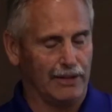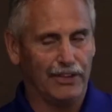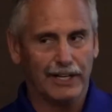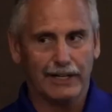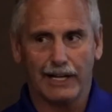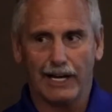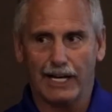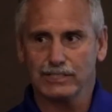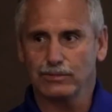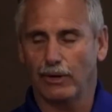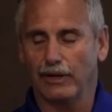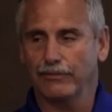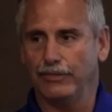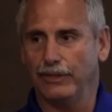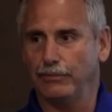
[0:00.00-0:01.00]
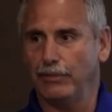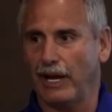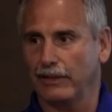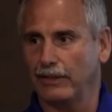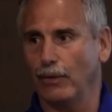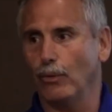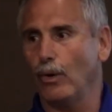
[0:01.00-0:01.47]
I think guys want
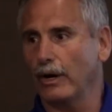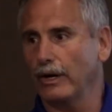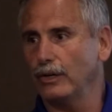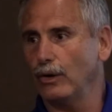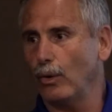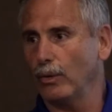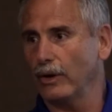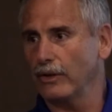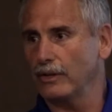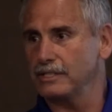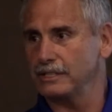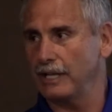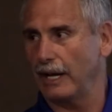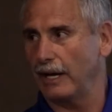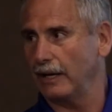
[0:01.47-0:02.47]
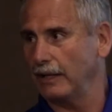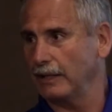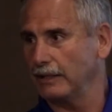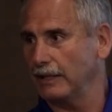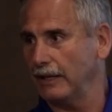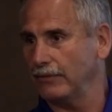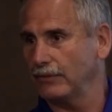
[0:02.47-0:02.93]
feedback. They want to know where they're standing. I
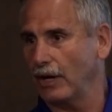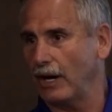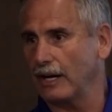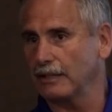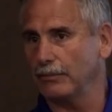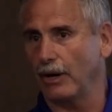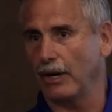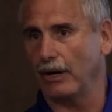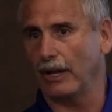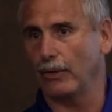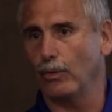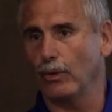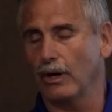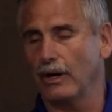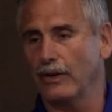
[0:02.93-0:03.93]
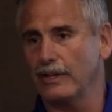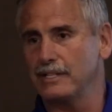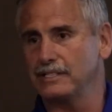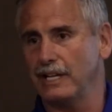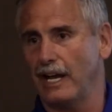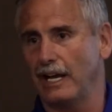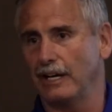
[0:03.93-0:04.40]
think Dave talked about it, like where are they
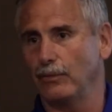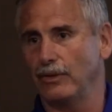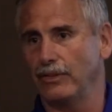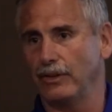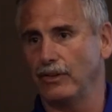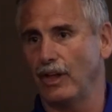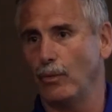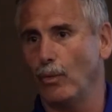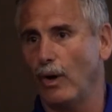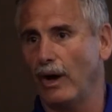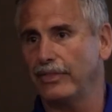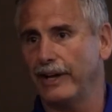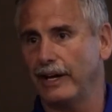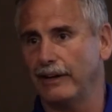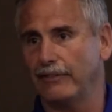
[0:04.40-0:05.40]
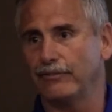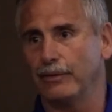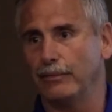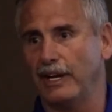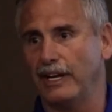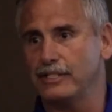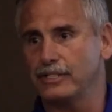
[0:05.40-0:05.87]
standing with you? They want that
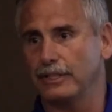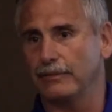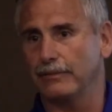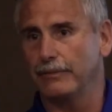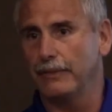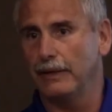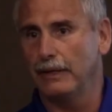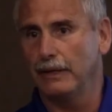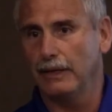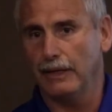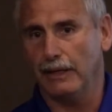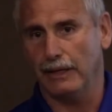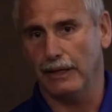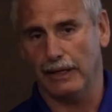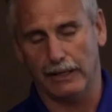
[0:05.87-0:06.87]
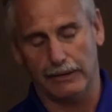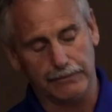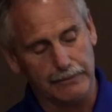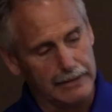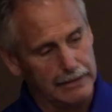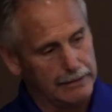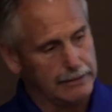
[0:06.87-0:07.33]
information. And
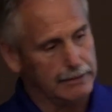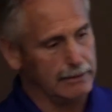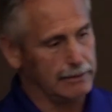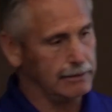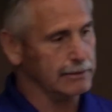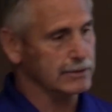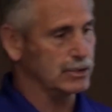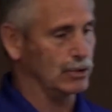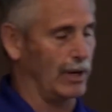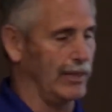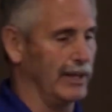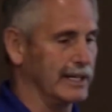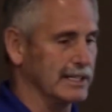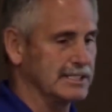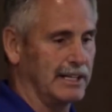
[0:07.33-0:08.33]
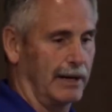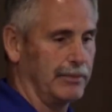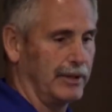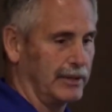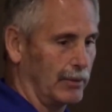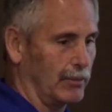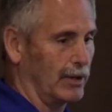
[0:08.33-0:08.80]
so I think it's
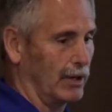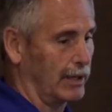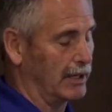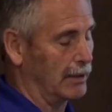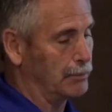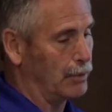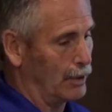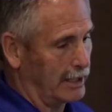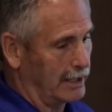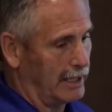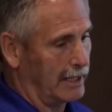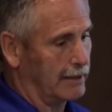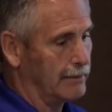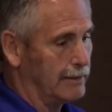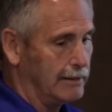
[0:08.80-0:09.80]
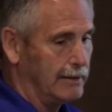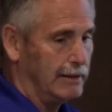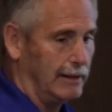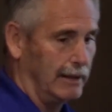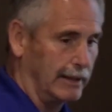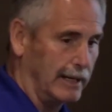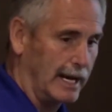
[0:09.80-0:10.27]
something that we're looking at putting in,
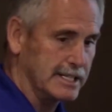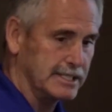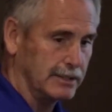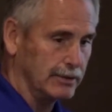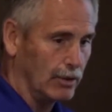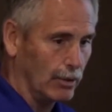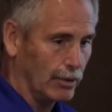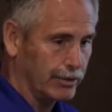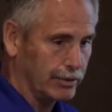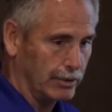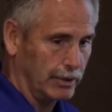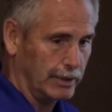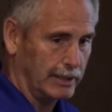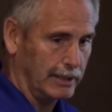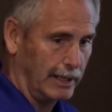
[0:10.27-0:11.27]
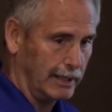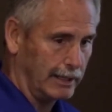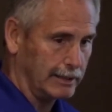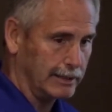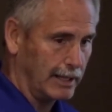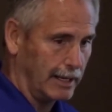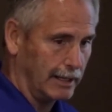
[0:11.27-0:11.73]
and guys can go through it
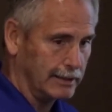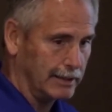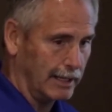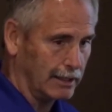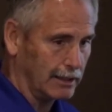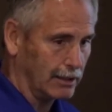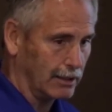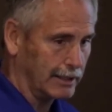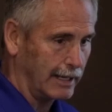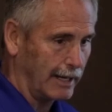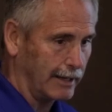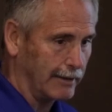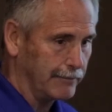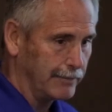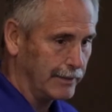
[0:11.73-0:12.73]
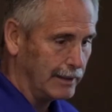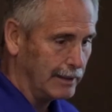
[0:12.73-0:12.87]
and take a look at it.